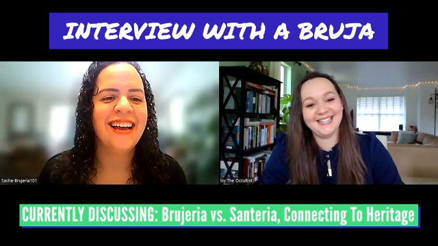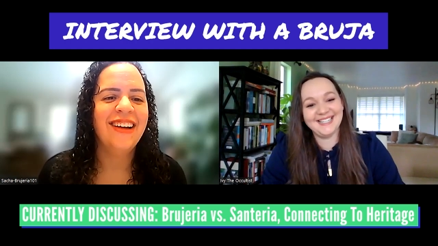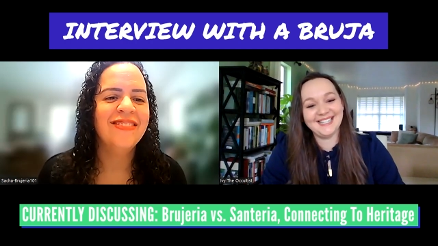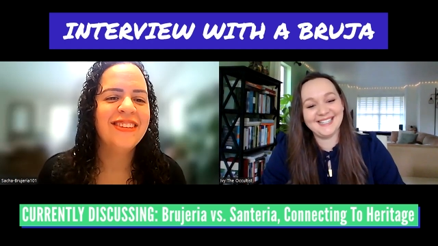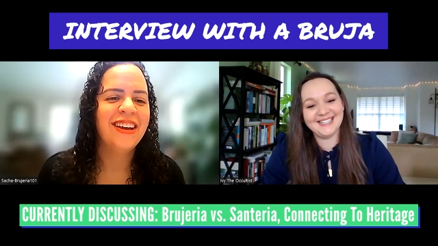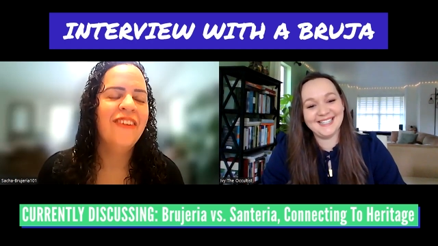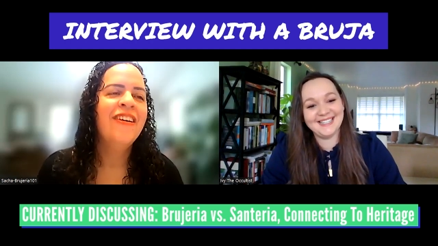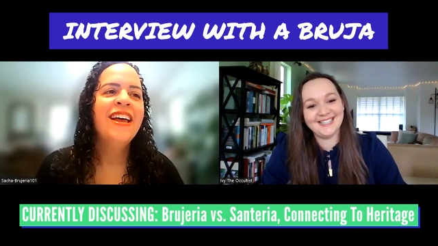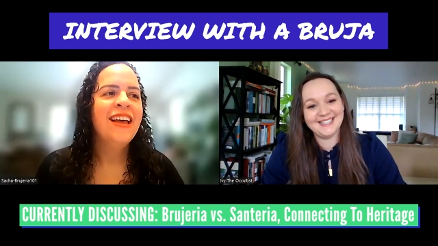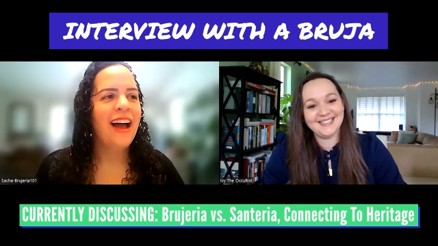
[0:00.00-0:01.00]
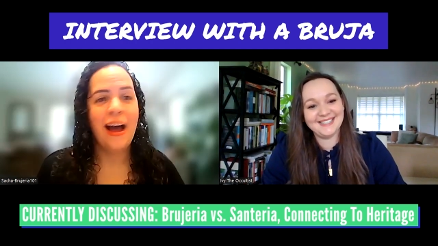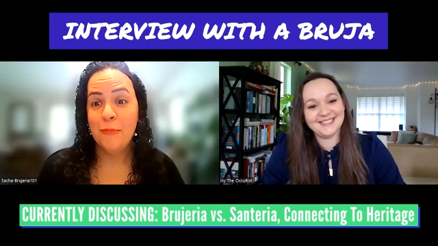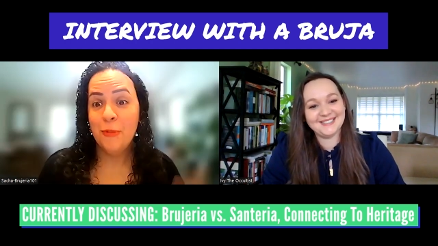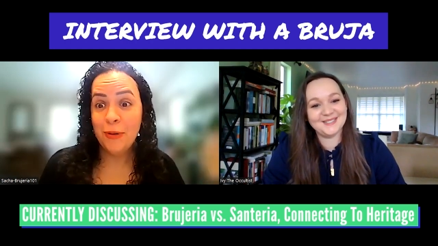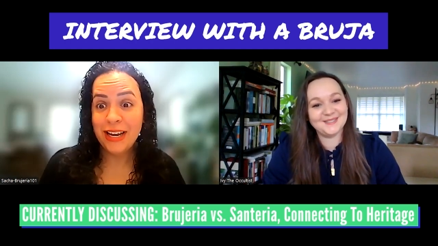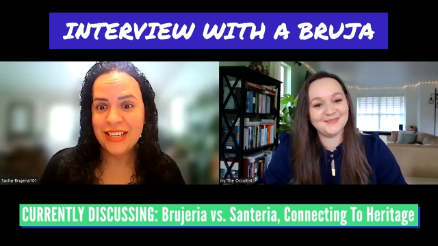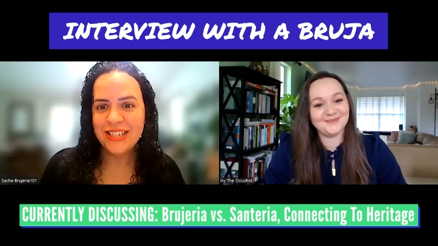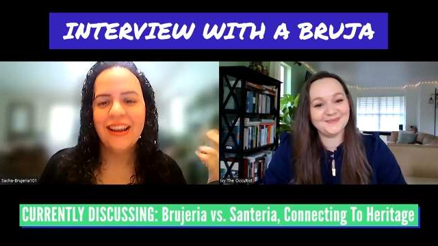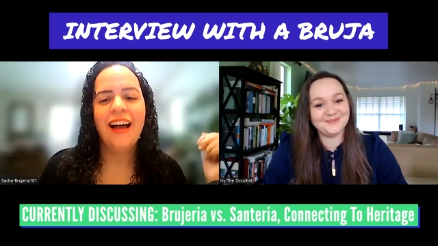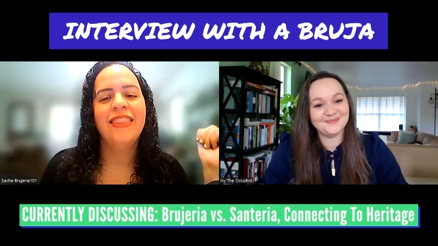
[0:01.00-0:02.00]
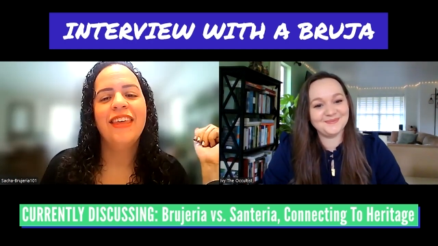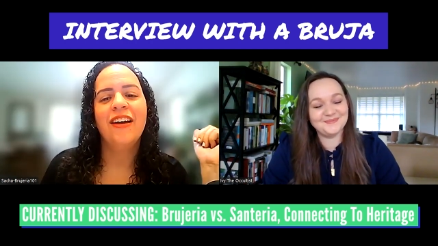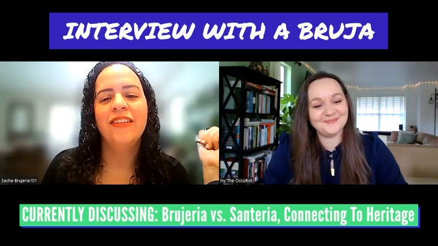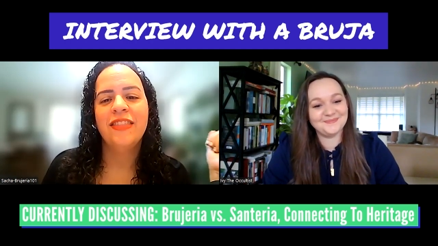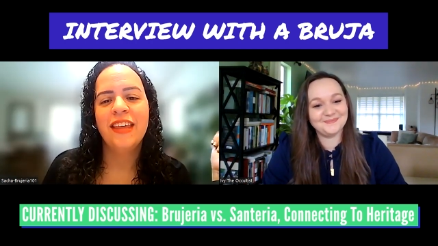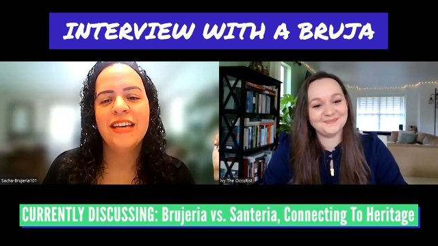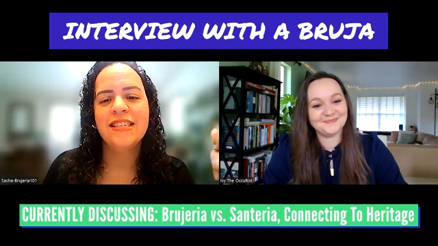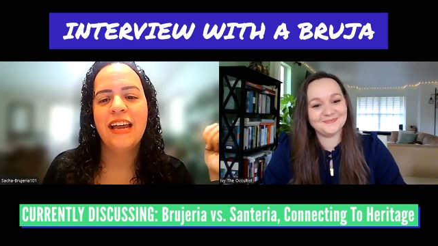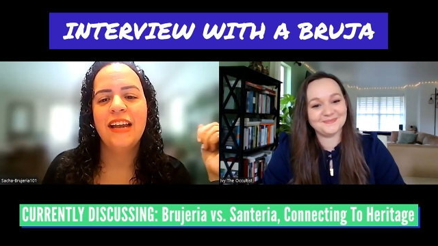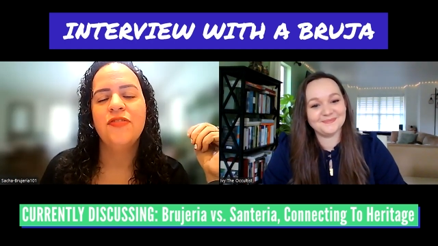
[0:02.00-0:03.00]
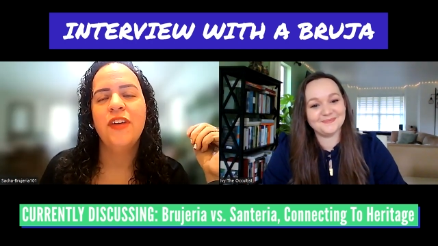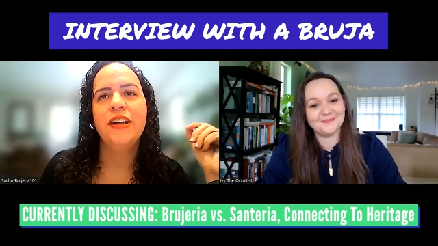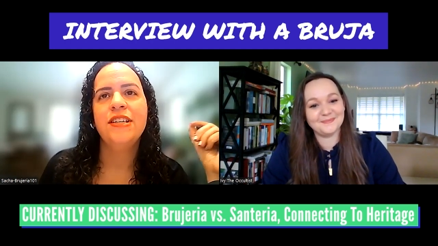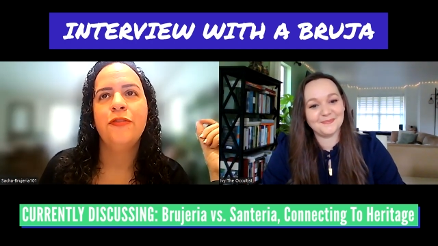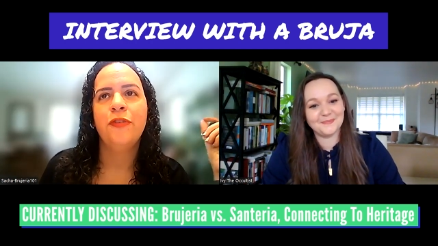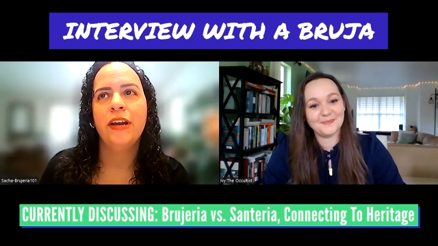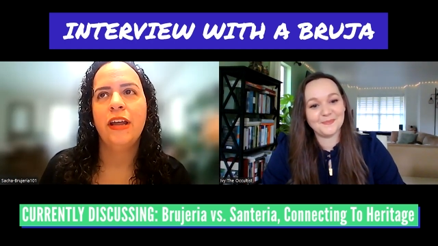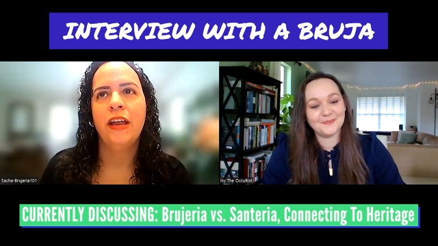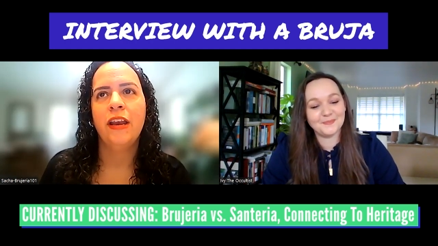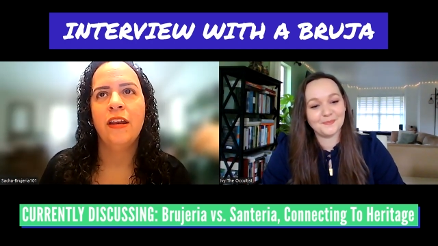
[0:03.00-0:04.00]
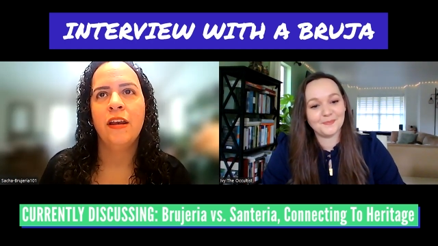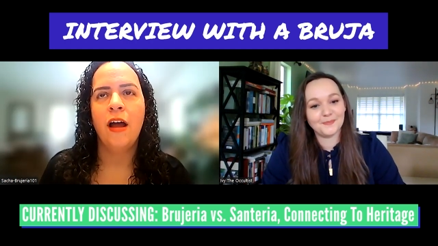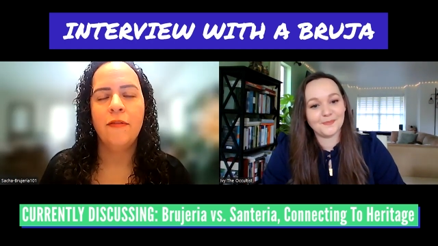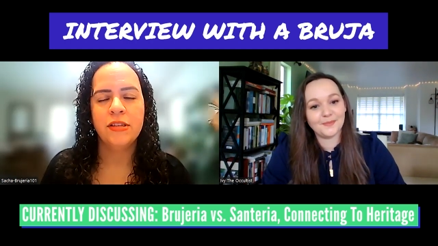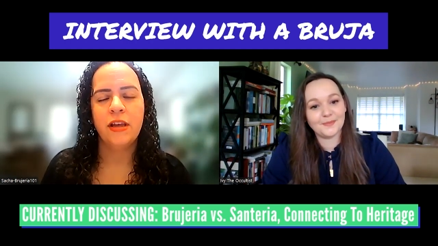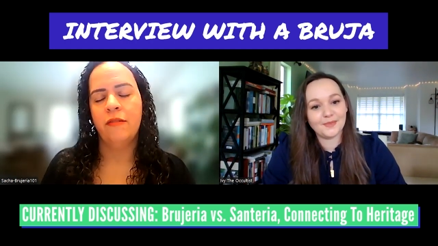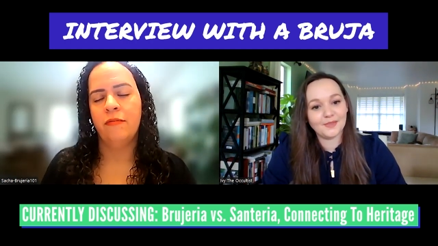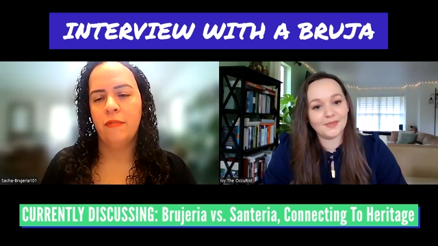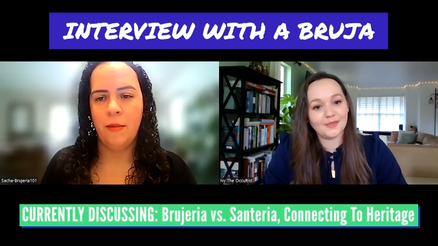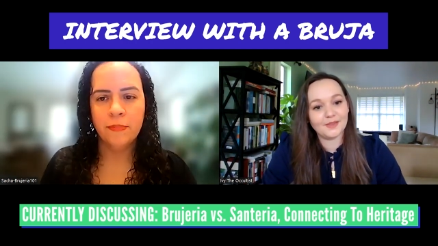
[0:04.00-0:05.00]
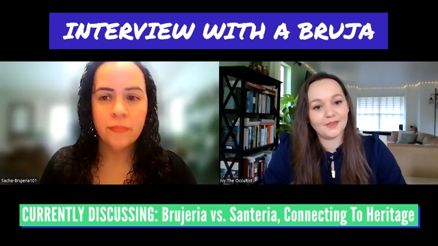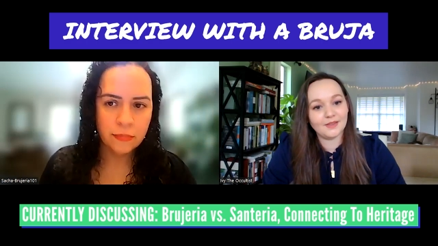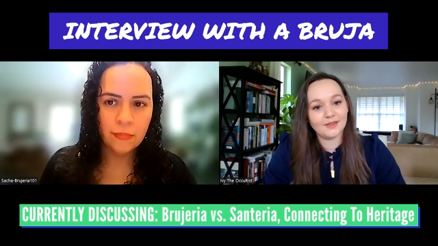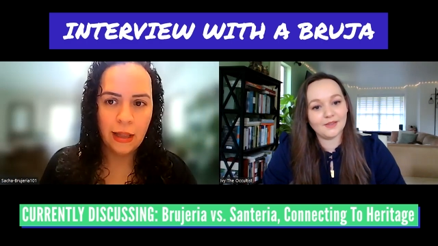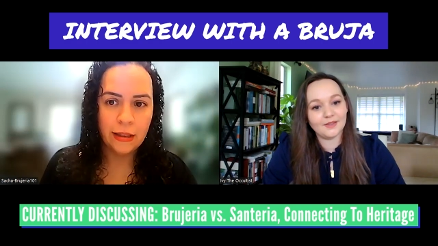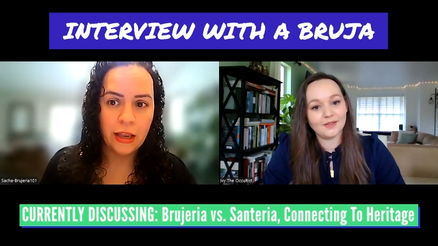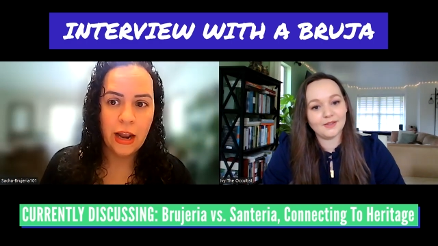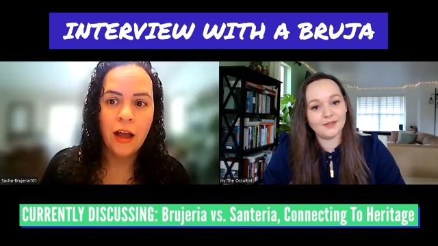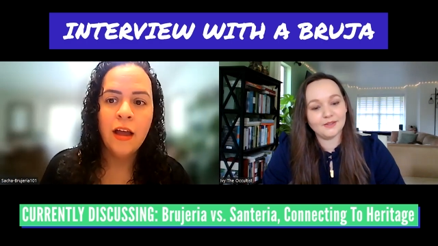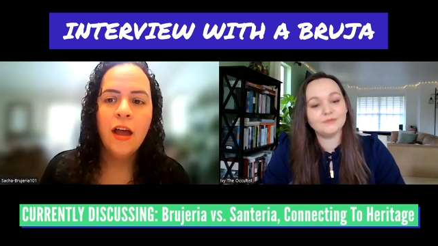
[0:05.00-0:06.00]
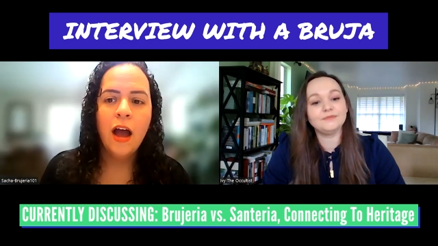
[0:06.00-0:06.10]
Speaker 1: Um, so I'm a witch. And the only thing is that it's very different in, obviously I'm Latina.